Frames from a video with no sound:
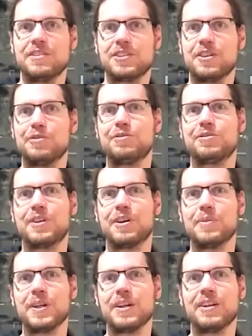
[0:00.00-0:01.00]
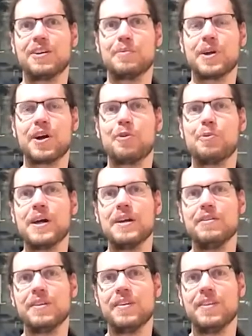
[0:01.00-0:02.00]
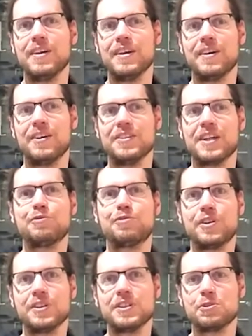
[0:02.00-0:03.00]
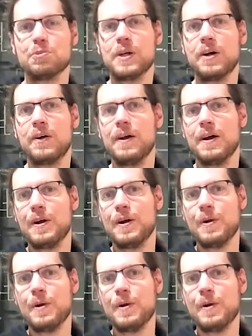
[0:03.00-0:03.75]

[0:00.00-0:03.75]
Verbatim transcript: stuff coming coming our way on that front as well.